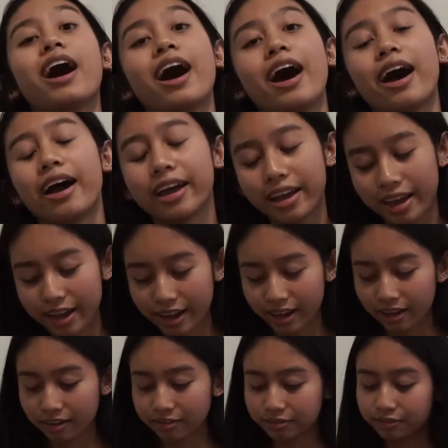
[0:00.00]
I
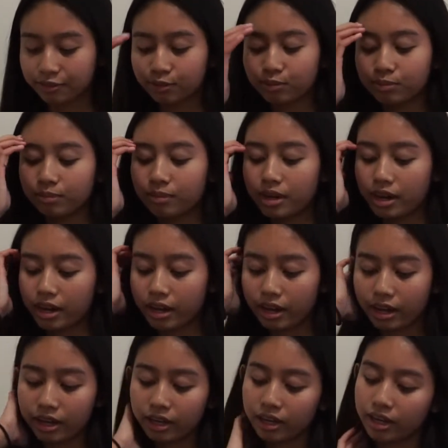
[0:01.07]
have
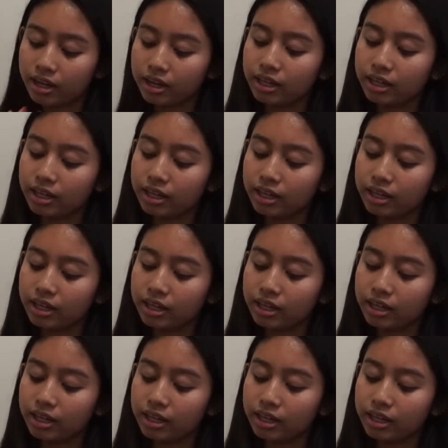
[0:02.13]
my